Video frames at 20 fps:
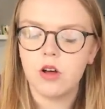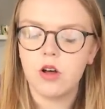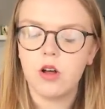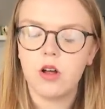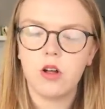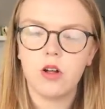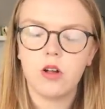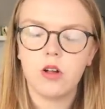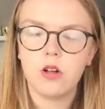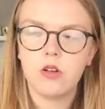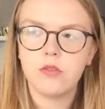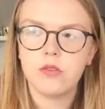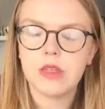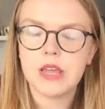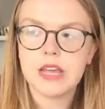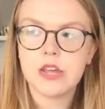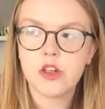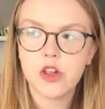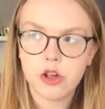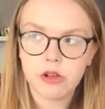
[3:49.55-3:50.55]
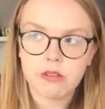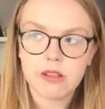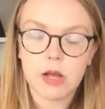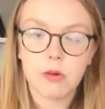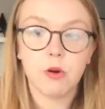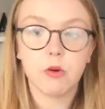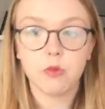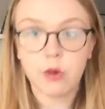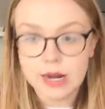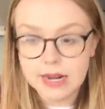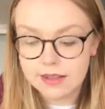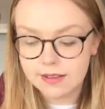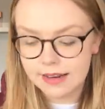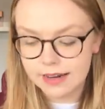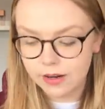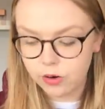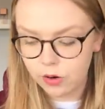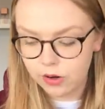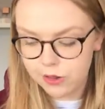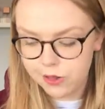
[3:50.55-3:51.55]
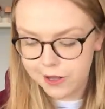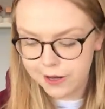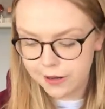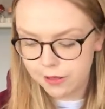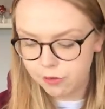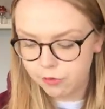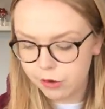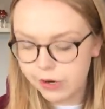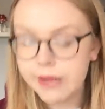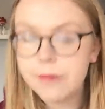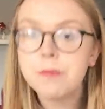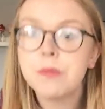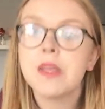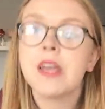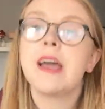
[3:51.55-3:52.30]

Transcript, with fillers: of the issues that were raised in question 3,